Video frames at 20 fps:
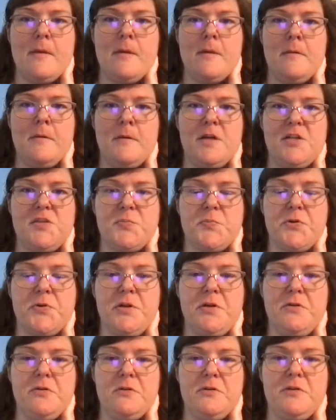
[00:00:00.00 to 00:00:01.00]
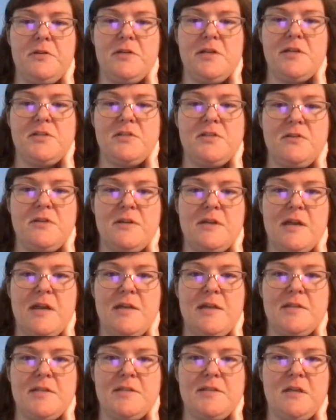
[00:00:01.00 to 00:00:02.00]
That's pretty cool, yeah, so then I
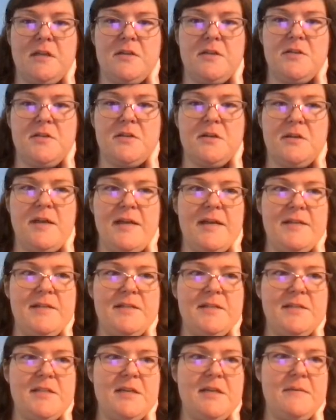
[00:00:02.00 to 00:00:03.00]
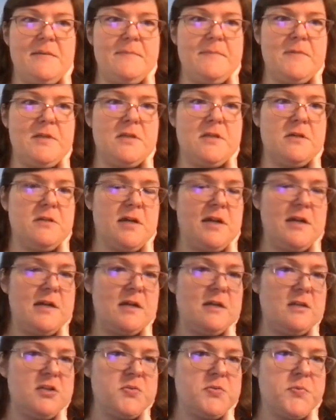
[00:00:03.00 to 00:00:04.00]
could sell this on Etsy, look,
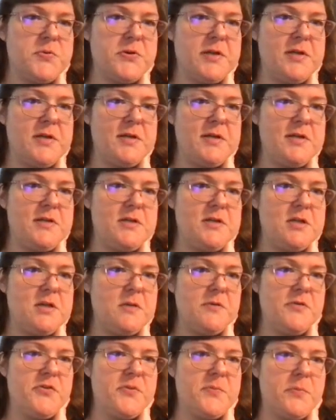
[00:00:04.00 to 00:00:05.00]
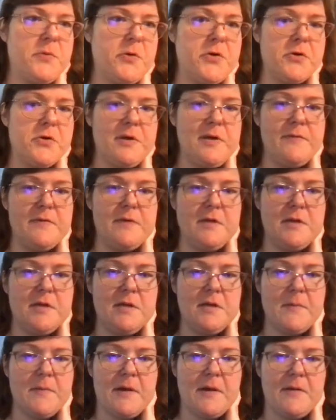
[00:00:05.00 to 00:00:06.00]
it looks pretty good, with the border even,
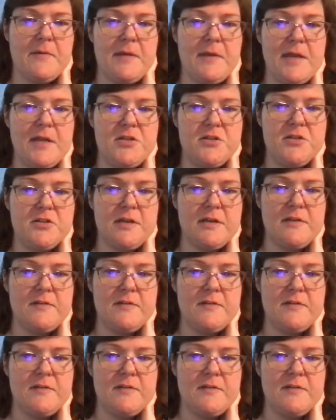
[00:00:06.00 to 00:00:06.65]
on the edge like